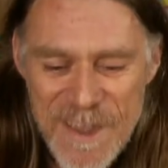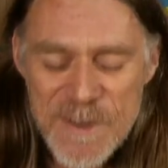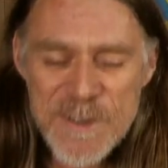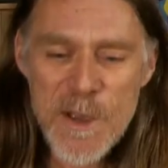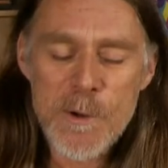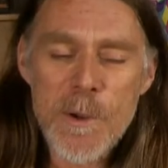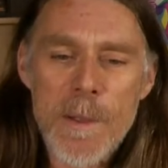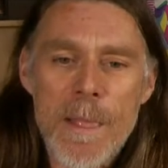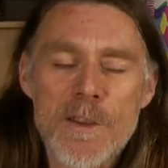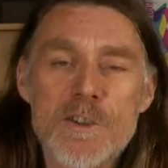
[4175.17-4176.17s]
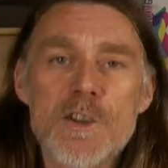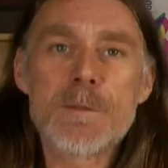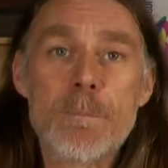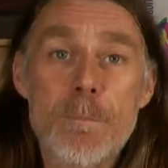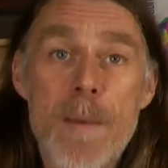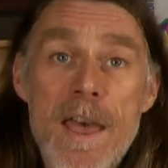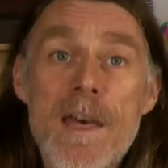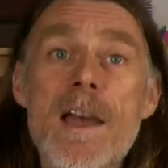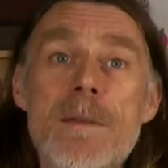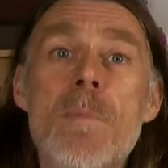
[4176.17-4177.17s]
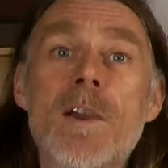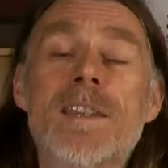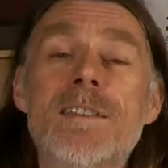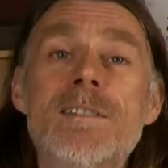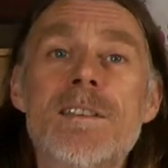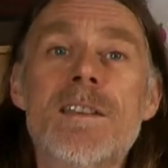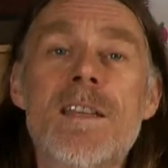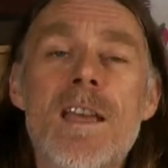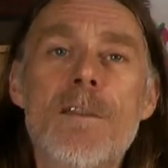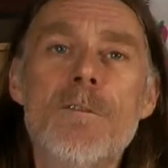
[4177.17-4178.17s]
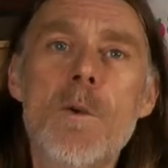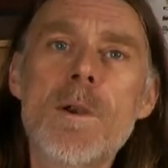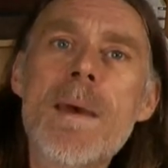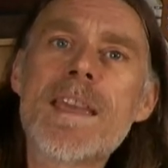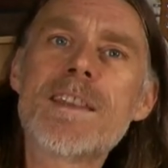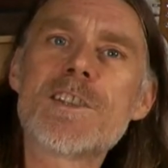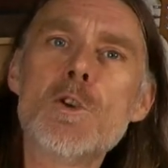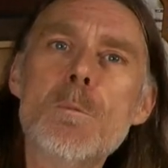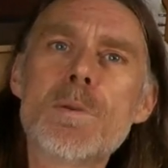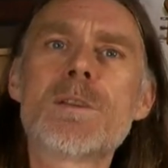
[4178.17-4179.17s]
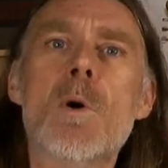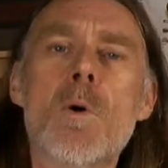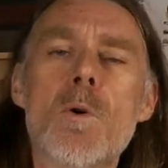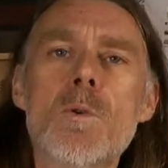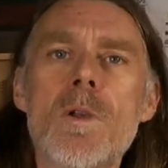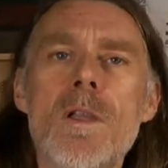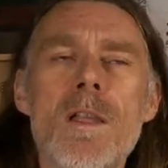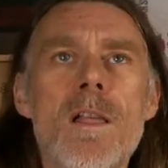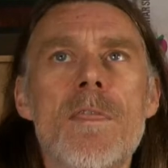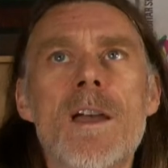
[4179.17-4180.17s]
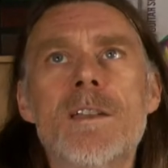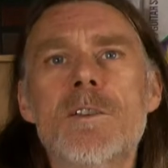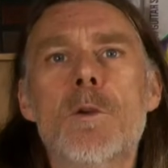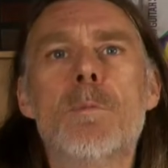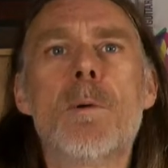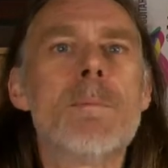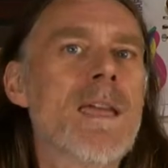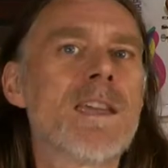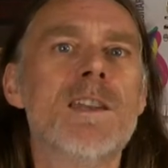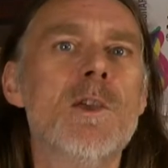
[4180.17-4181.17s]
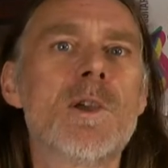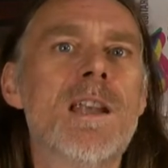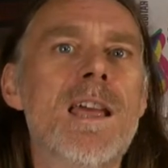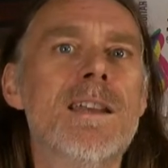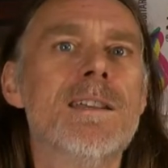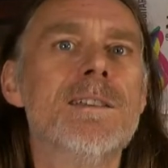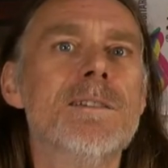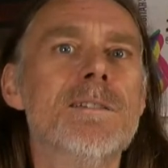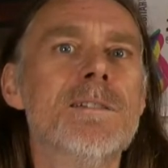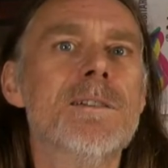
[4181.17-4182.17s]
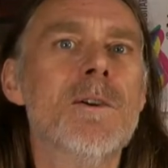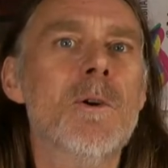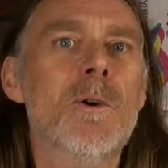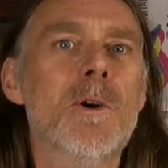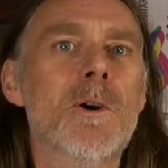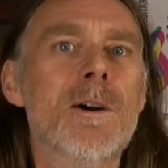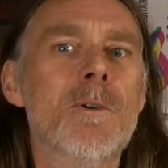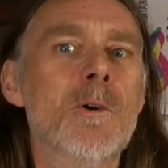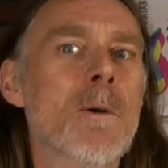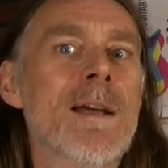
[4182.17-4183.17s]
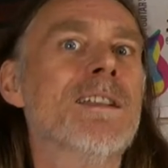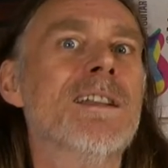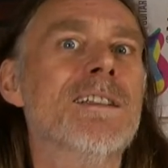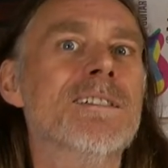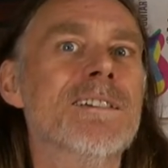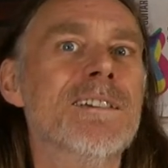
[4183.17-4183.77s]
So just bear that in mind. If you want to make it super small, then you're probably making a ukulele or a mandolin.